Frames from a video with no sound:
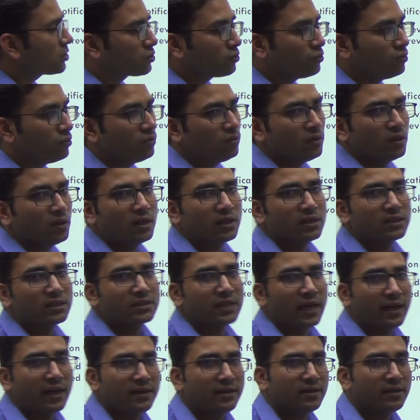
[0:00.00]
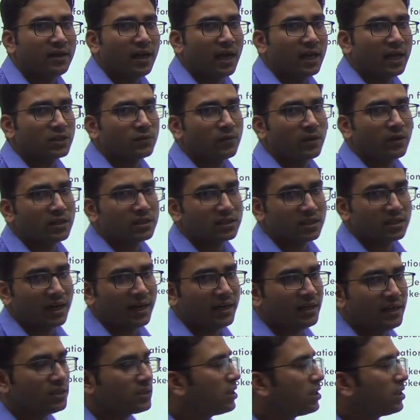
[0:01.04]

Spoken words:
to center as well as states